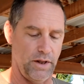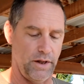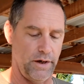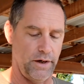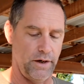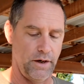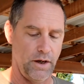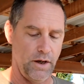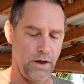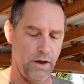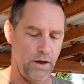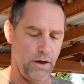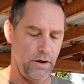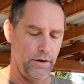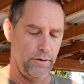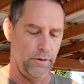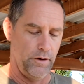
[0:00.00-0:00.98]

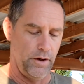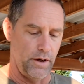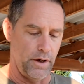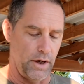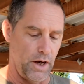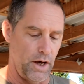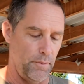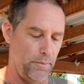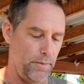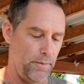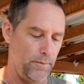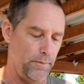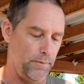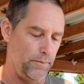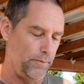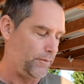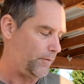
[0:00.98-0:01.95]
line.
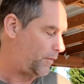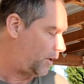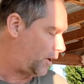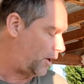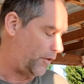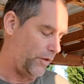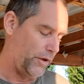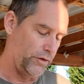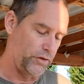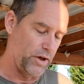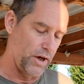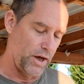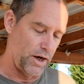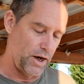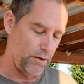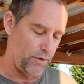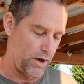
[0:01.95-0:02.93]
On this
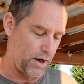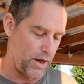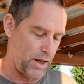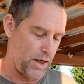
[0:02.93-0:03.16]
gun, I've got